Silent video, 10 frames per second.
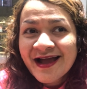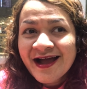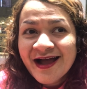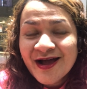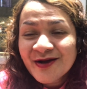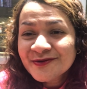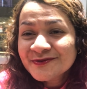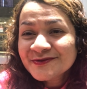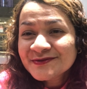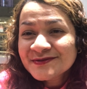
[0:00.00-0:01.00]
how
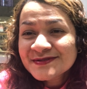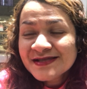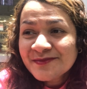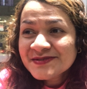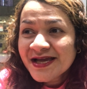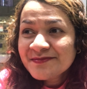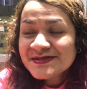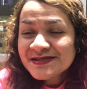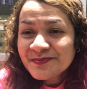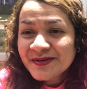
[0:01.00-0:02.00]

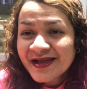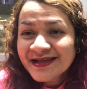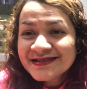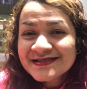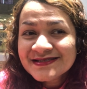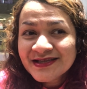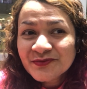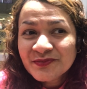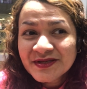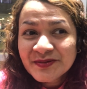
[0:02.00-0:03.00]
sometimes the plans that
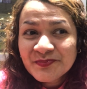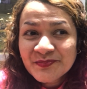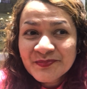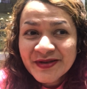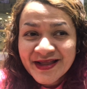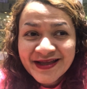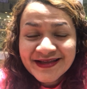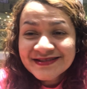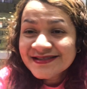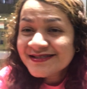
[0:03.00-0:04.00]
we
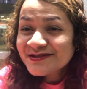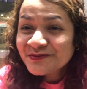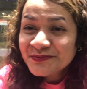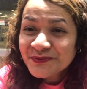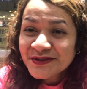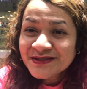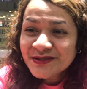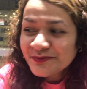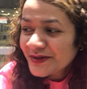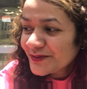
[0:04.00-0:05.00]
plan doesn't work
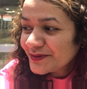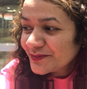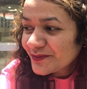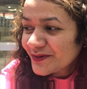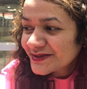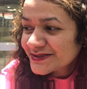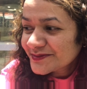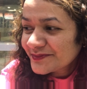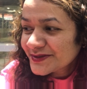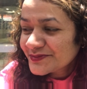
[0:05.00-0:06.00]
the way we want
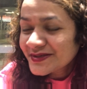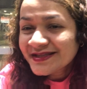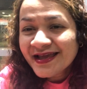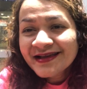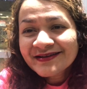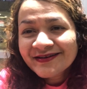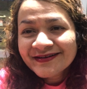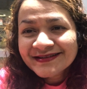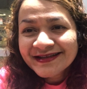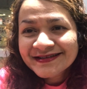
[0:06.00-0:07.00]
we thank
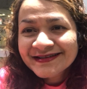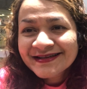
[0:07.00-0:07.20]
God that